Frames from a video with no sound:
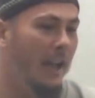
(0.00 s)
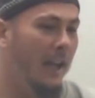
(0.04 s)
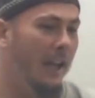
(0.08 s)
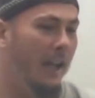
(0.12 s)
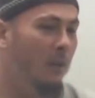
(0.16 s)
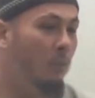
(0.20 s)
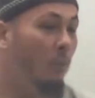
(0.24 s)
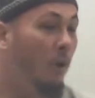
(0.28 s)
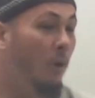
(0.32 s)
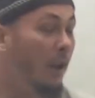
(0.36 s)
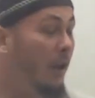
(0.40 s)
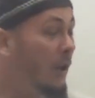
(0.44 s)

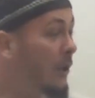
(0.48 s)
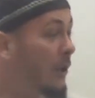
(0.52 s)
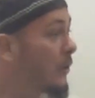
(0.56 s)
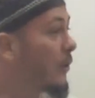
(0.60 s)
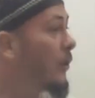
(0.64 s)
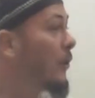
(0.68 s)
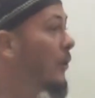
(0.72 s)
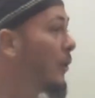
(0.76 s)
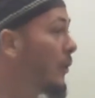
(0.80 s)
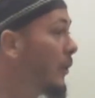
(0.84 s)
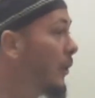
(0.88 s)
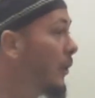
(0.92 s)
And what I used
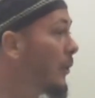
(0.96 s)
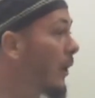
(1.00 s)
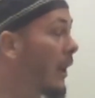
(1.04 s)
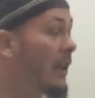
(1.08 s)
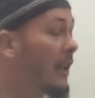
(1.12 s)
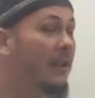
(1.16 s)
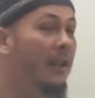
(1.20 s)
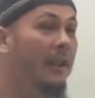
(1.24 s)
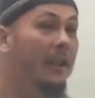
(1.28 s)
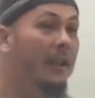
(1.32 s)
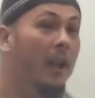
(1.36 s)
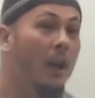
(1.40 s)
to do, I
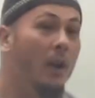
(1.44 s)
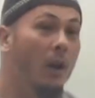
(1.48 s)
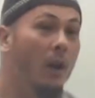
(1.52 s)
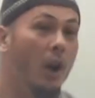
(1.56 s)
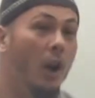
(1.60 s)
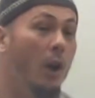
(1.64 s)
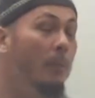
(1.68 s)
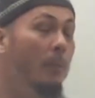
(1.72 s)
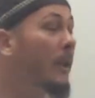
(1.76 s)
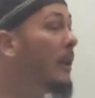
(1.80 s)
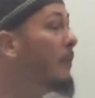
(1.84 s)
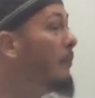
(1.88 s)
used to go
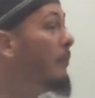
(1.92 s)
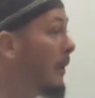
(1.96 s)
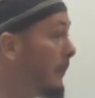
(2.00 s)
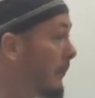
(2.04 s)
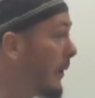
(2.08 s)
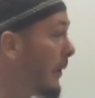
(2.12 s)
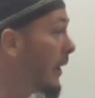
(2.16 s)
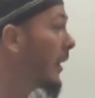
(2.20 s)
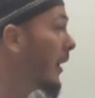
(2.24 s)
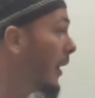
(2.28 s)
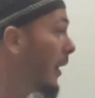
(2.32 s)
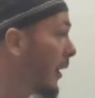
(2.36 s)
home and
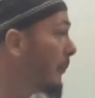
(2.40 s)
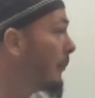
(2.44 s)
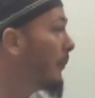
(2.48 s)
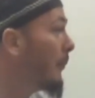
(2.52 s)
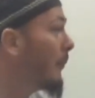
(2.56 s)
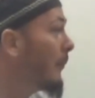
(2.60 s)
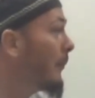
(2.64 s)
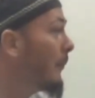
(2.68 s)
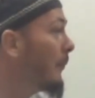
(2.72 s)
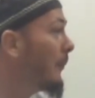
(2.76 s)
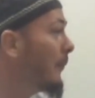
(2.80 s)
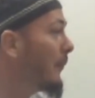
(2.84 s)
mimic him.
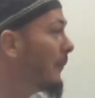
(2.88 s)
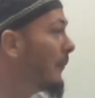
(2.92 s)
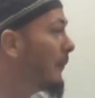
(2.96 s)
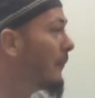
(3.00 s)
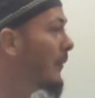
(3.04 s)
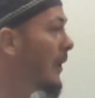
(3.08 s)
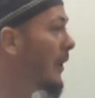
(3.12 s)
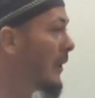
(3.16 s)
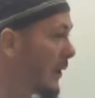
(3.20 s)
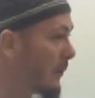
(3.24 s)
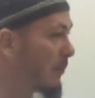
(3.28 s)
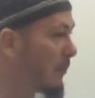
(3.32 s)

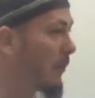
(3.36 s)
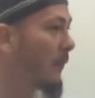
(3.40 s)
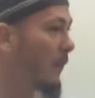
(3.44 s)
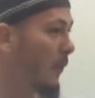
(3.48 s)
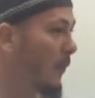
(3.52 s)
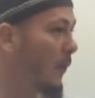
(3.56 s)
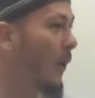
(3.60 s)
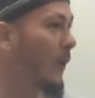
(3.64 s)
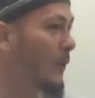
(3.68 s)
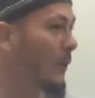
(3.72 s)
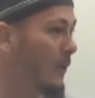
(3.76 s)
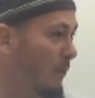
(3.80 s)
This is
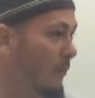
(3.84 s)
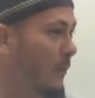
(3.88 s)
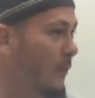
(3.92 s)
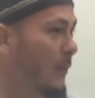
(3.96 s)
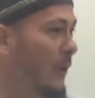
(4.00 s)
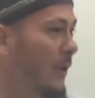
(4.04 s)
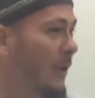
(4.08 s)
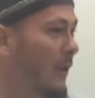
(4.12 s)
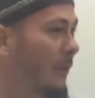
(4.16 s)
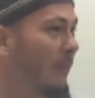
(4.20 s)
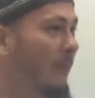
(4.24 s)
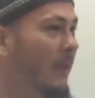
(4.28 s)
before I was a
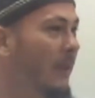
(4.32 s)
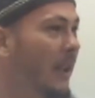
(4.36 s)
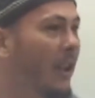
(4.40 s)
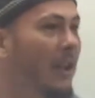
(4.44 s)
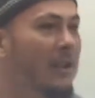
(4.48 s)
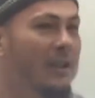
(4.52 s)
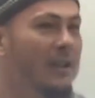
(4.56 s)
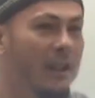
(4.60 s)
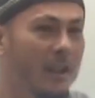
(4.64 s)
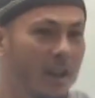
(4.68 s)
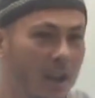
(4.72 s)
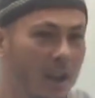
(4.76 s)
Muslim. And I
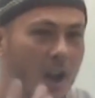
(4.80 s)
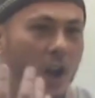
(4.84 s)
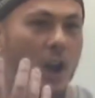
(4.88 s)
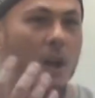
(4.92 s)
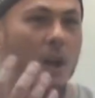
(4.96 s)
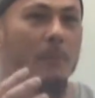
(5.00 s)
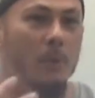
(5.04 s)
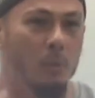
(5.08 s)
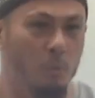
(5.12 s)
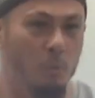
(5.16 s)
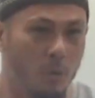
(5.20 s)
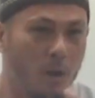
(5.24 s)
used to go
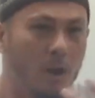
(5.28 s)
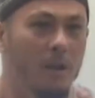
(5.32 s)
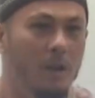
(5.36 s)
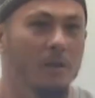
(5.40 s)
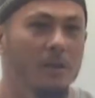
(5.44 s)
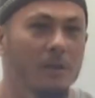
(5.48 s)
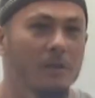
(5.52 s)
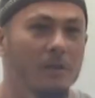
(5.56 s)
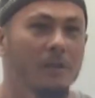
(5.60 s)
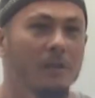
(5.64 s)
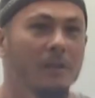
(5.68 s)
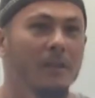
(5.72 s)
home and
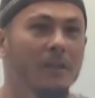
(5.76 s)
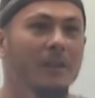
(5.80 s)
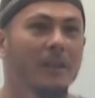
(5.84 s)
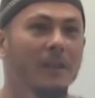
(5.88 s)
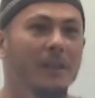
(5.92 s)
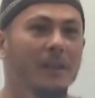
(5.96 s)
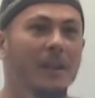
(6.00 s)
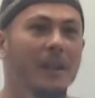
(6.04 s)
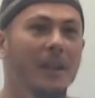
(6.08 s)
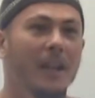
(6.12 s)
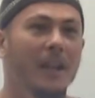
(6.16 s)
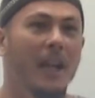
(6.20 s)
wash,
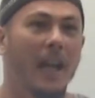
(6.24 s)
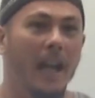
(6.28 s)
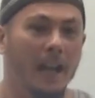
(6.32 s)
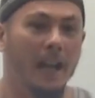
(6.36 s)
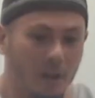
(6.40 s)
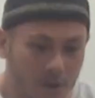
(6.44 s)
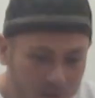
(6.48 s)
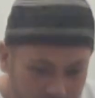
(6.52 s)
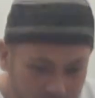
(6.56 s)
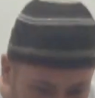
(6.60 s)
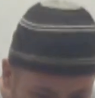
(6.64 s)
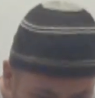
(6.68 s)
and
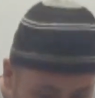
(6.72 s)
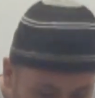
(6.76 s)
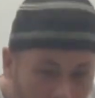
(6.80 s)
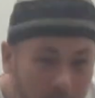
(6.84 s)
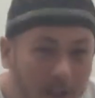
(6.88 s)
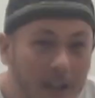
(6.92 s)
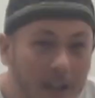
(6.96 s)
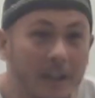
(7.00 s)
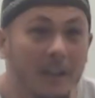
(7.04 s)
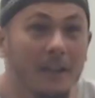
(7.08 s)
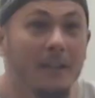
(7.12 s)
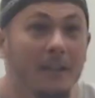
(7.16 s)
I used to
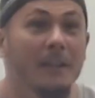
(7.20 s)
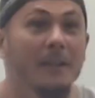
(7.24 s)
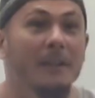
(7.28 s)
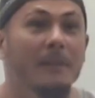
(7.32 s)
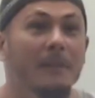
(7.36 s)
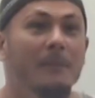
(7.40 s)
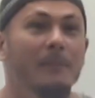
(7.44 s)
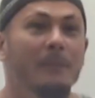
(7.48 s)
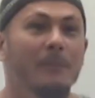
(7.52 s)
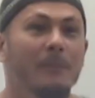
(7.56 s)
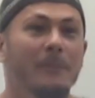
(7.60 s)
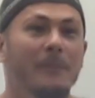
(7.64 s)
pray.
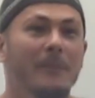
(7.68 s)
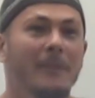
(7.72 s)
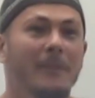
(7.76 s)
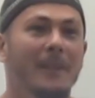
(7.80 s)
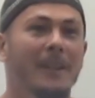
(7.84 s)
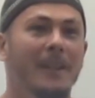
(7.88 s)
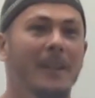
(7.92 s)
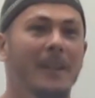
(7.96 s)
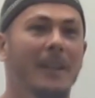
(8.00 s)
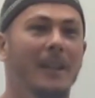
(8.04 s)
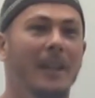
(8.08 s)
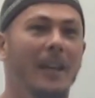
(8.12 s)

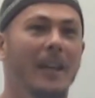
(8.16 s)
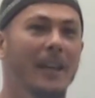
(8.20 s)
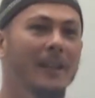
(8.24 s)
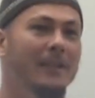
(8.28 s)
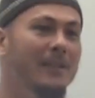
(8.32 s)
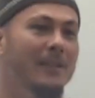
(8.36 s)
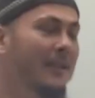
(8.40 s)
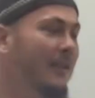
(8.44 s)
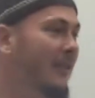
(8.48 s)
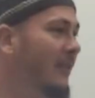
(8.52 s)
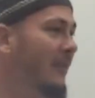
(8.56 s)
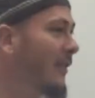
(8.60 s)

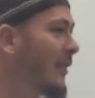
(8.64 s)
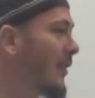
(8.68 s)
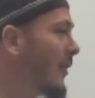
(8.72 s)
Just